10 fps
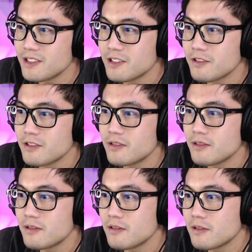
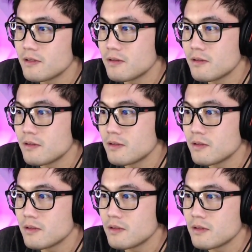
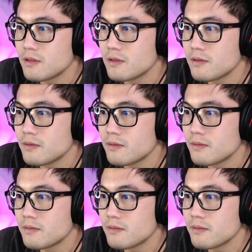
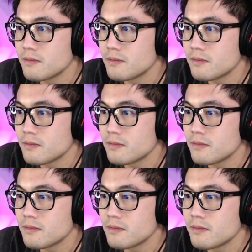
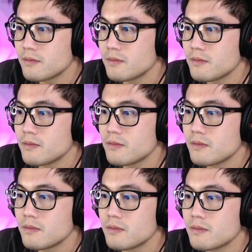
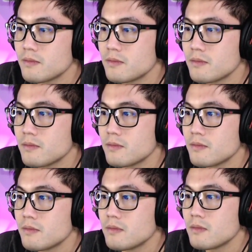
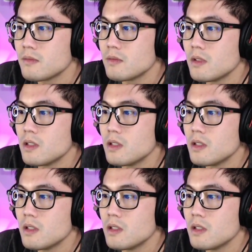Nothing is said.